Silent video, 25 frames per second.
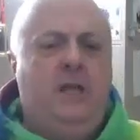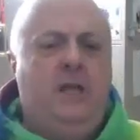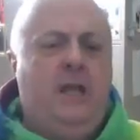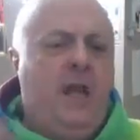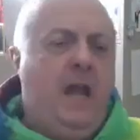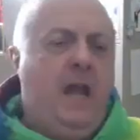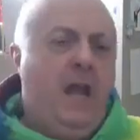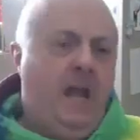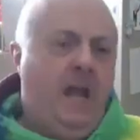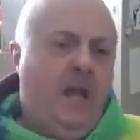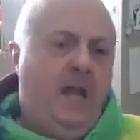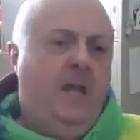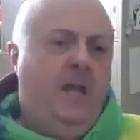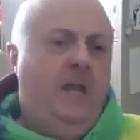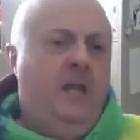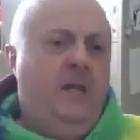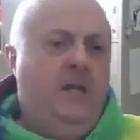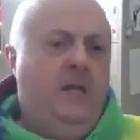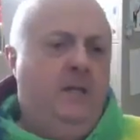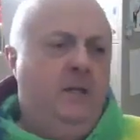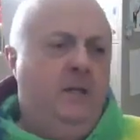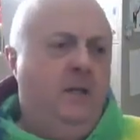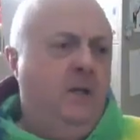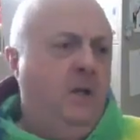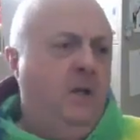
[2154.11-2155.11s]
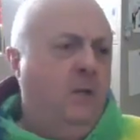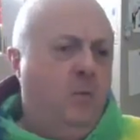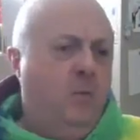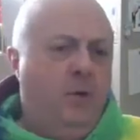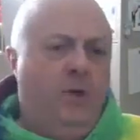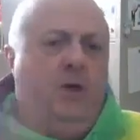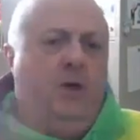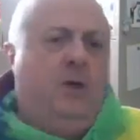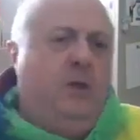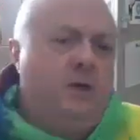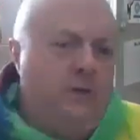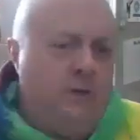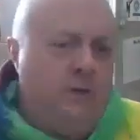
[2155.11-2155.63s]
and we're
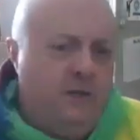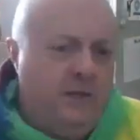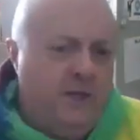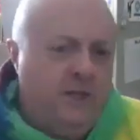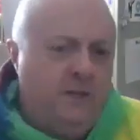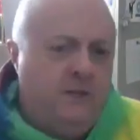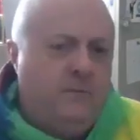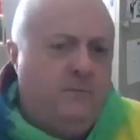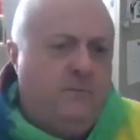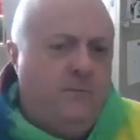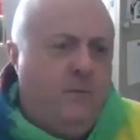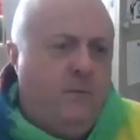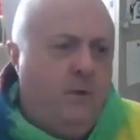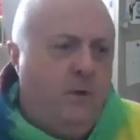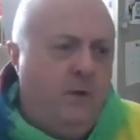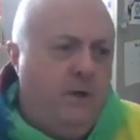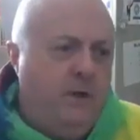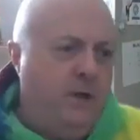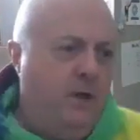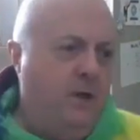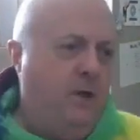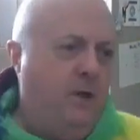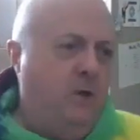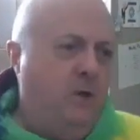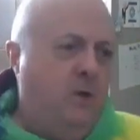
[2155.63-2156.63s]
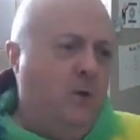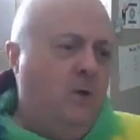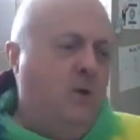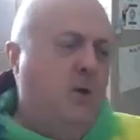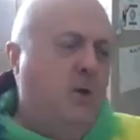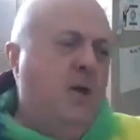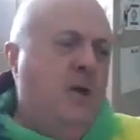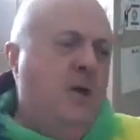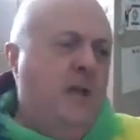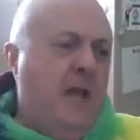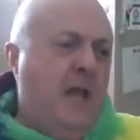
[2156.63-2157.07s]
going to do this for you,